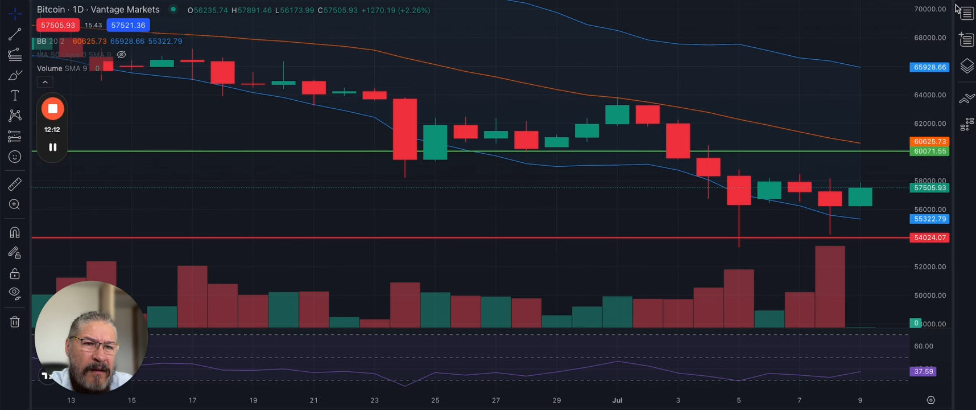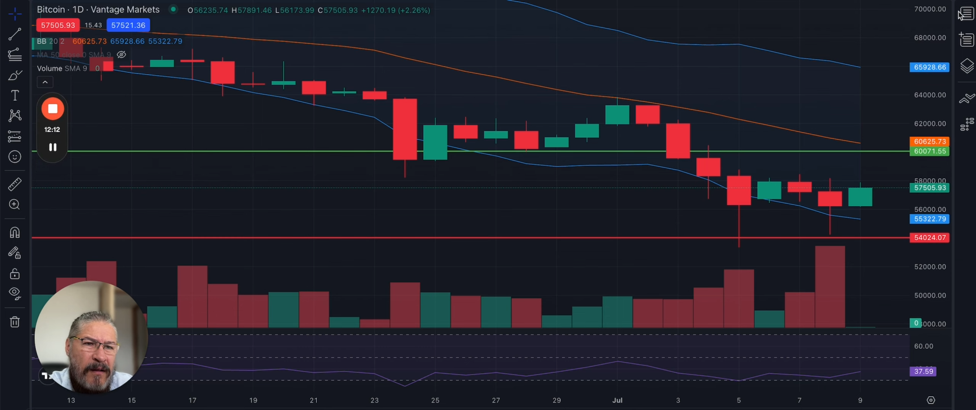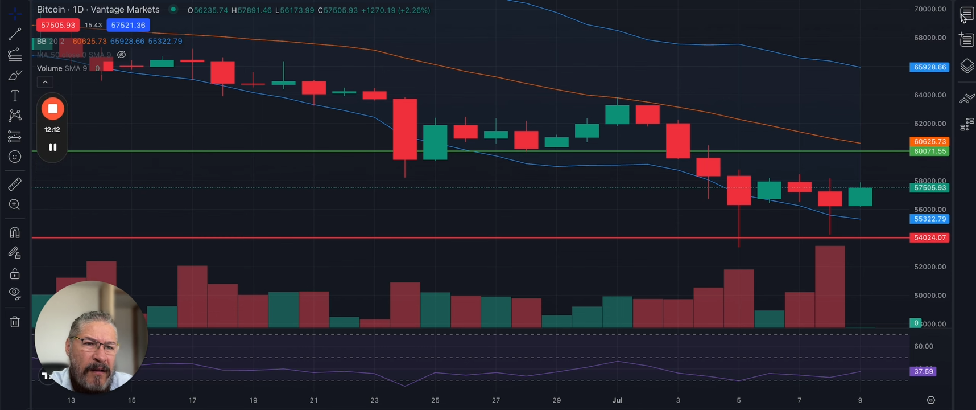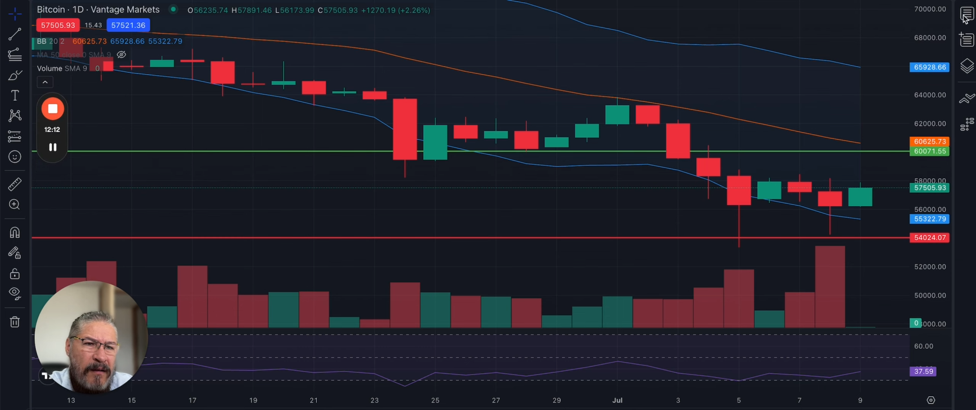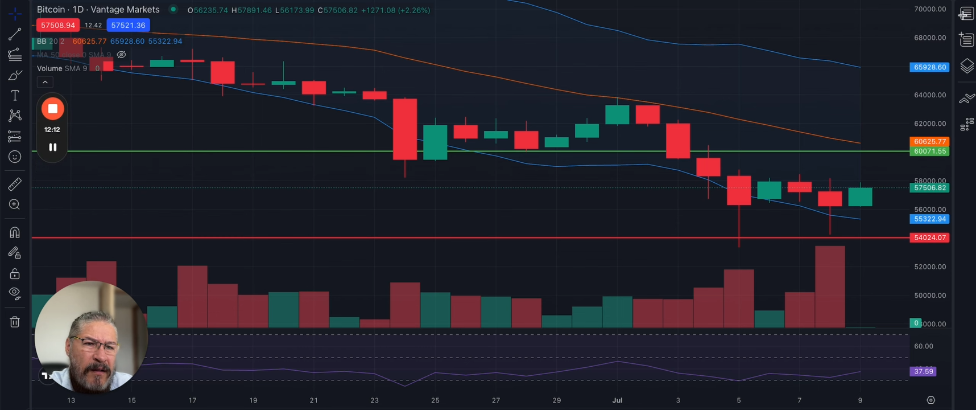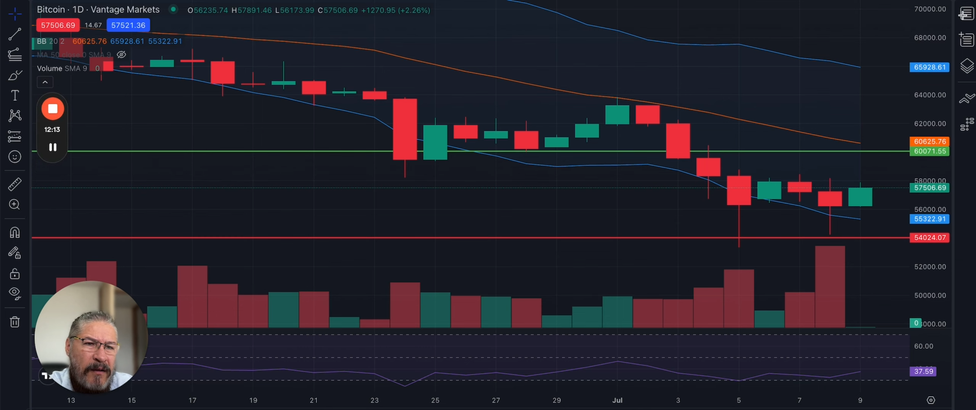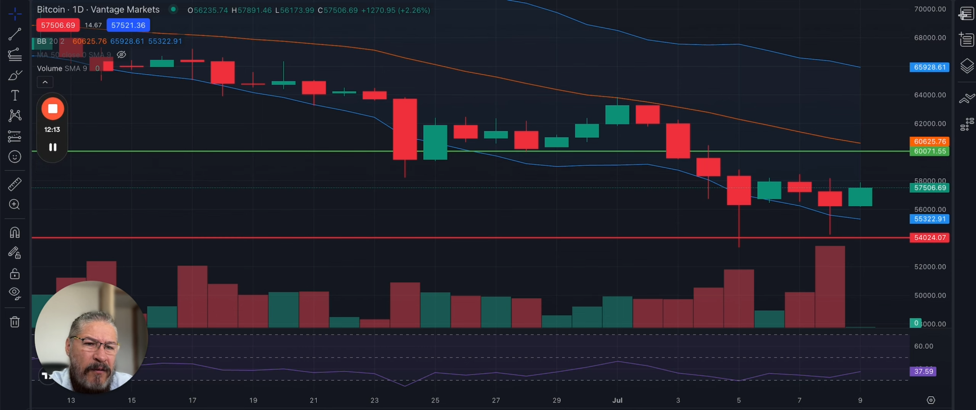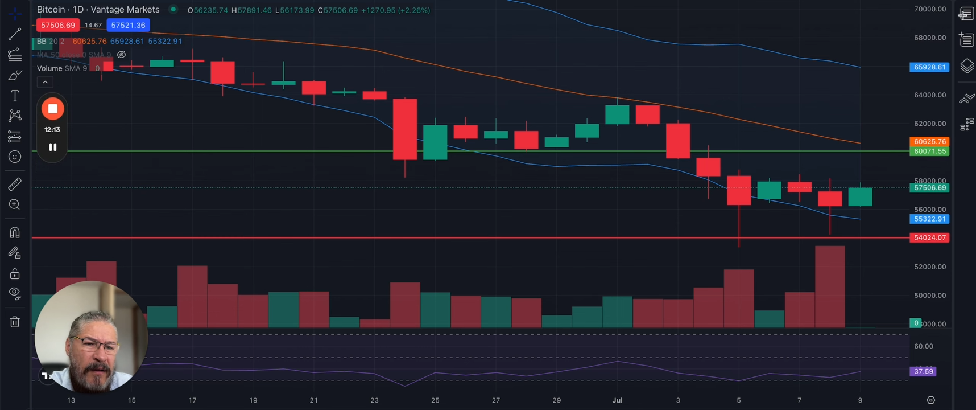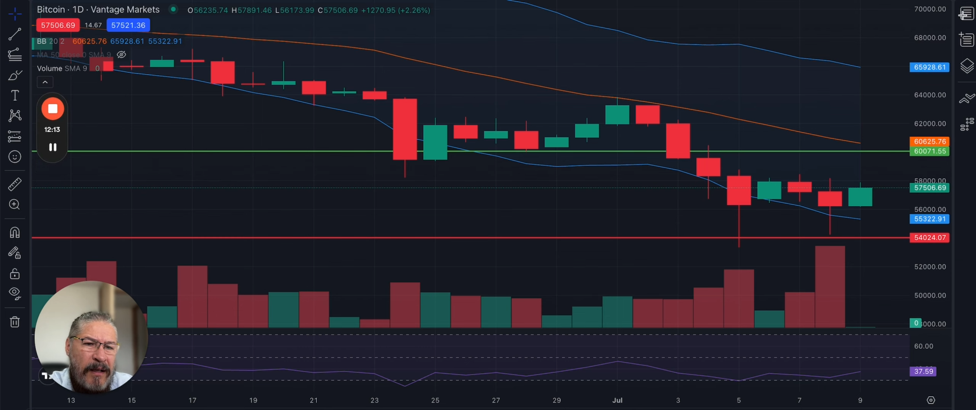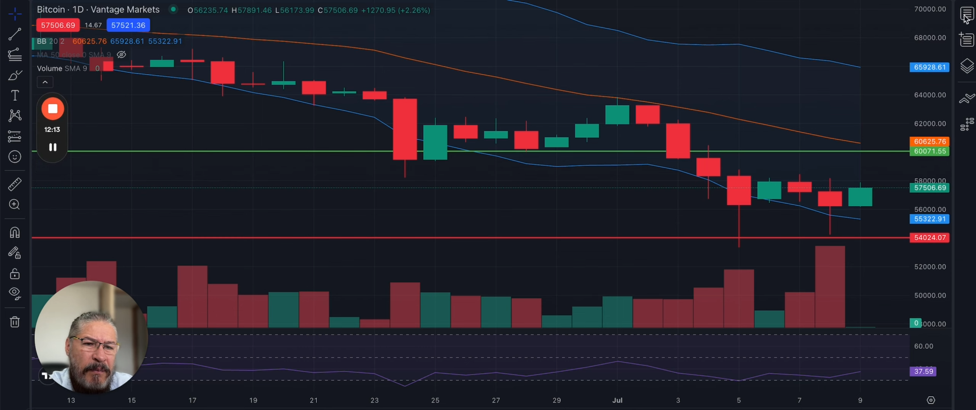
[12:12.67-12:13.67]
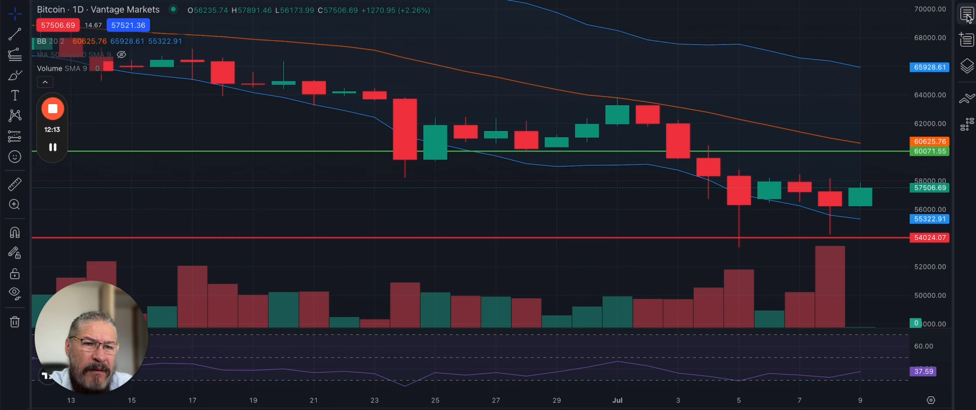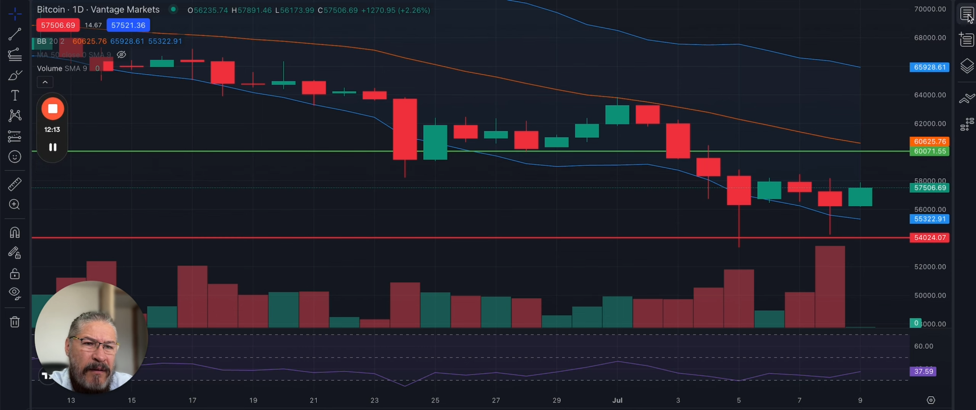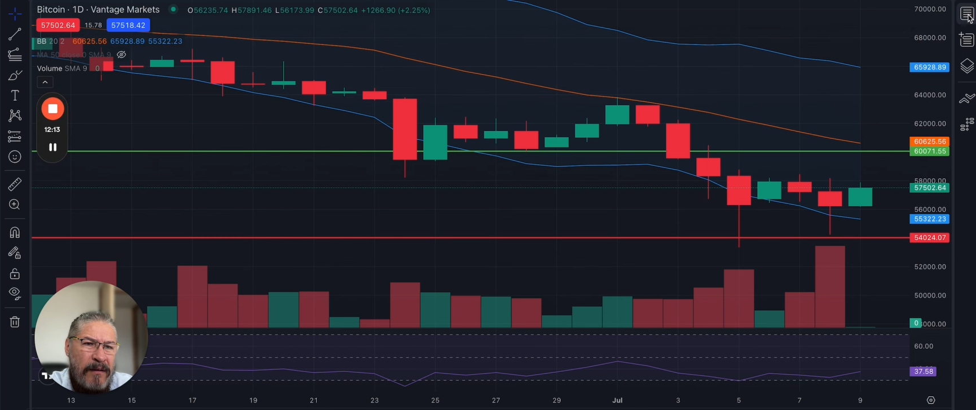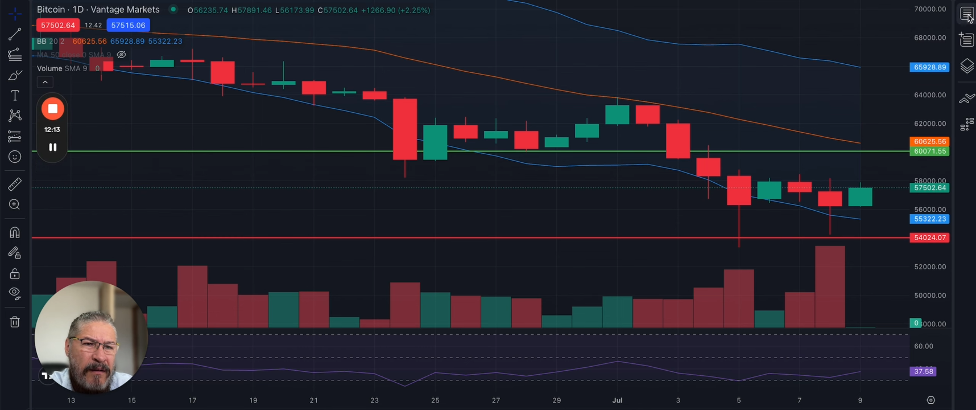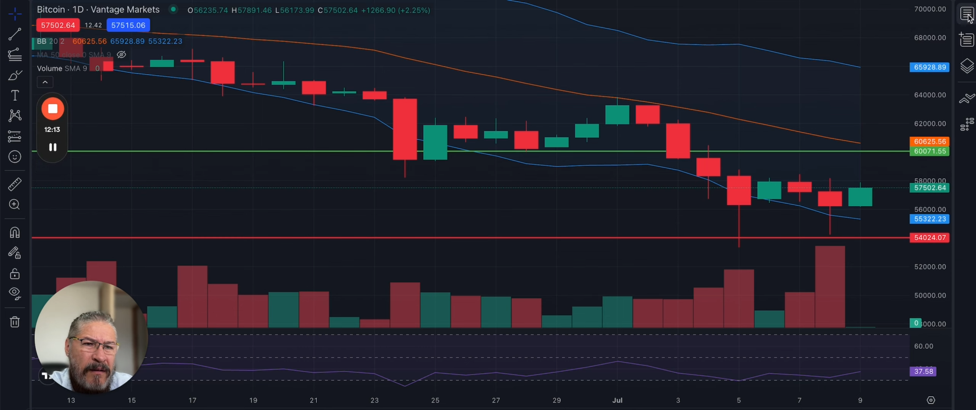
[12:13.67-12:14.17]
I think it'll
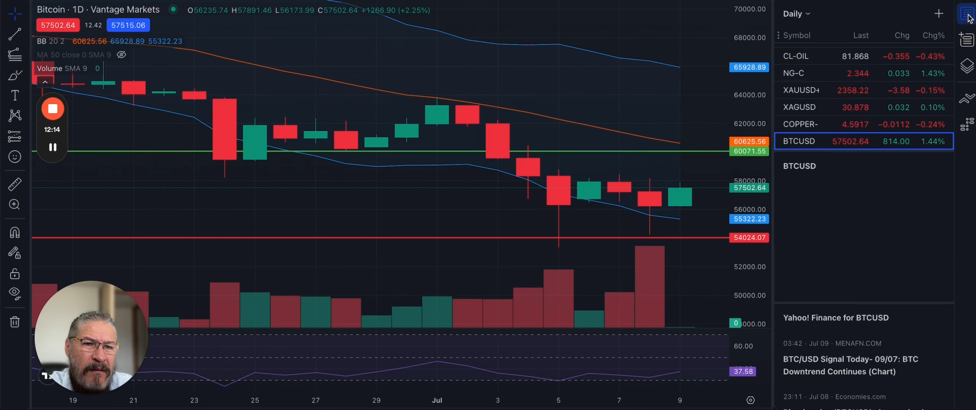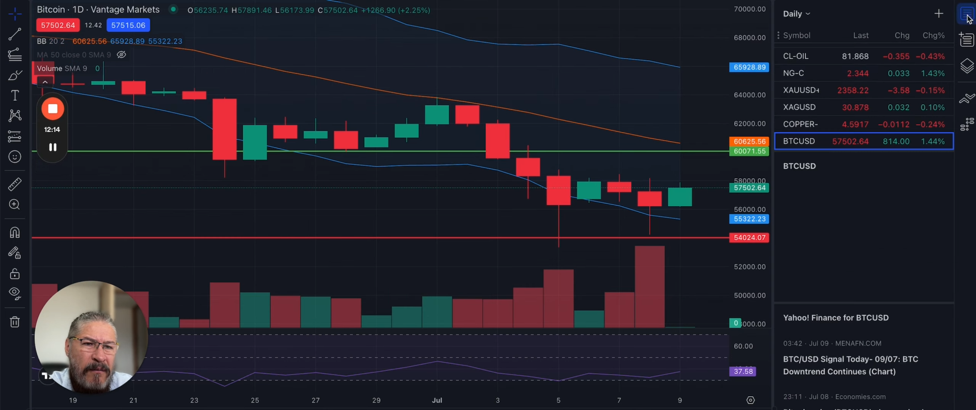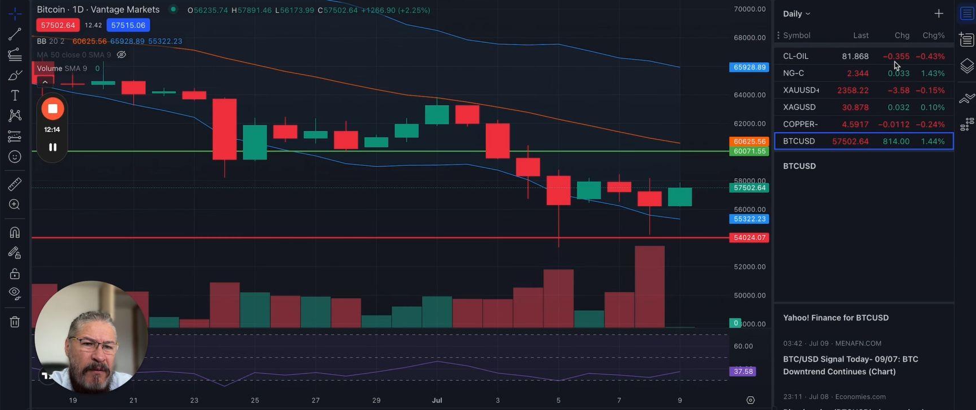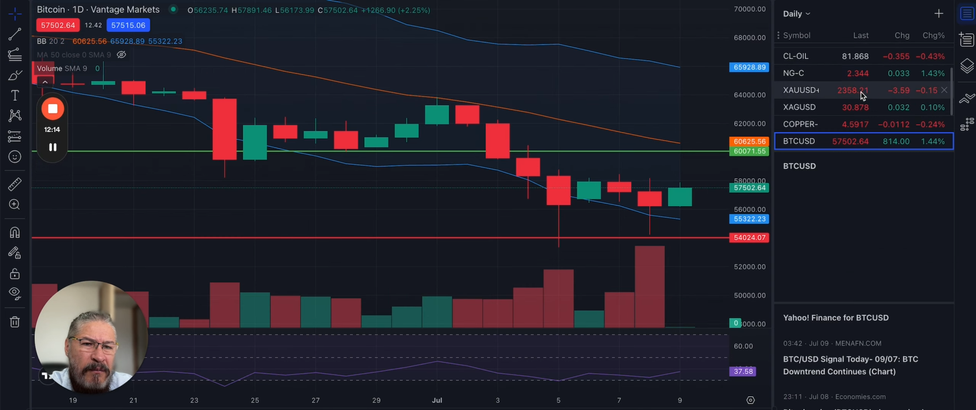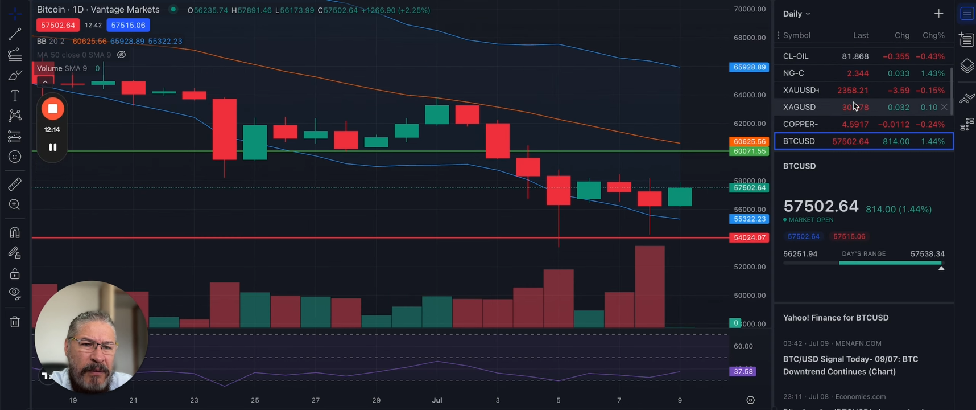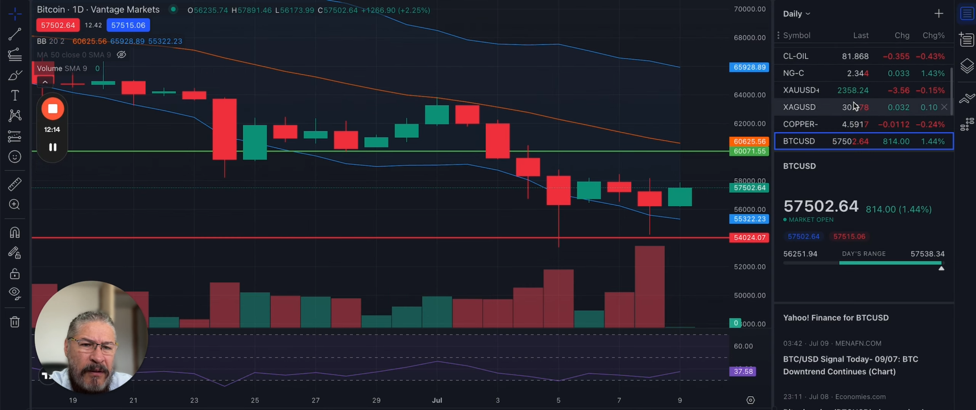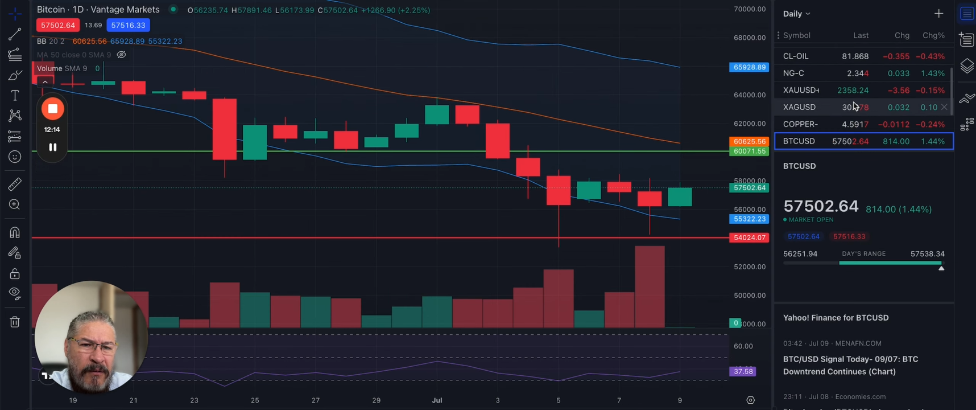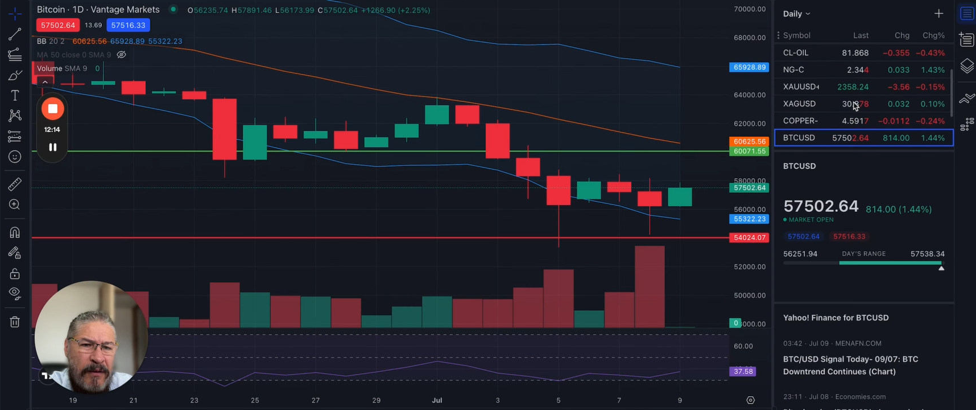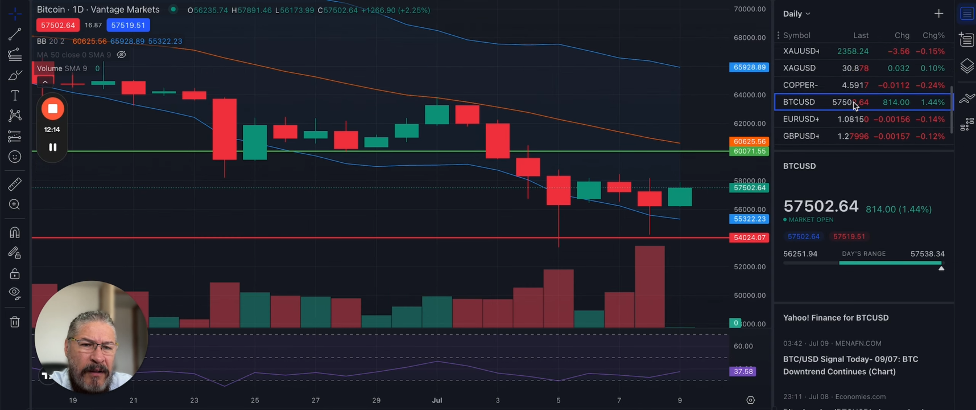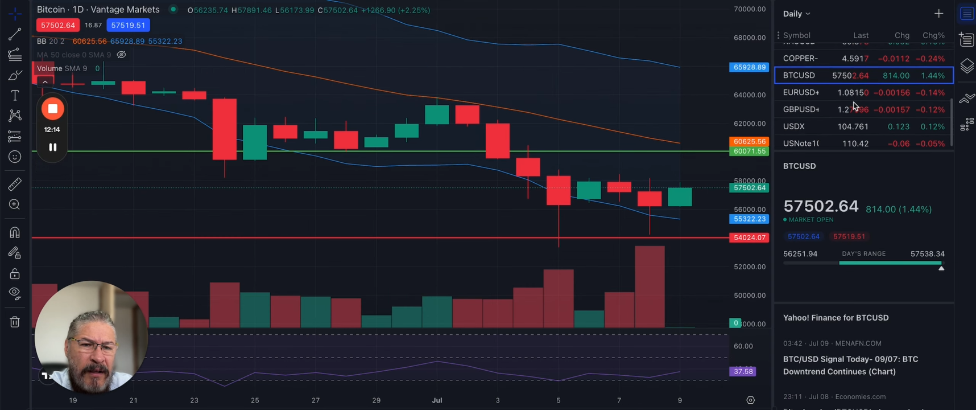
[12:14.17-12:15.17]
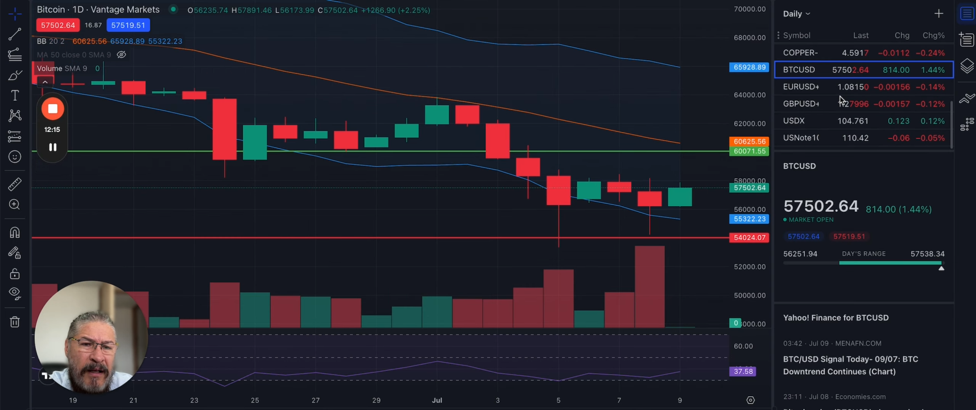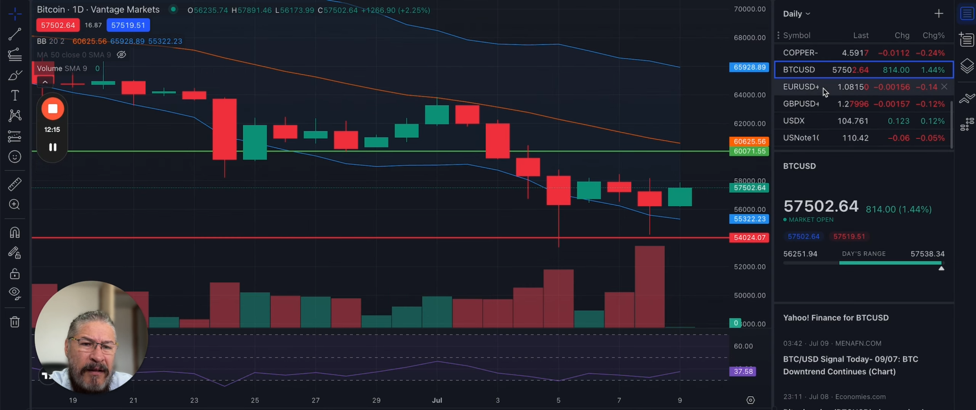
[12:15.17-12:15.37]
happen with Bitcoin.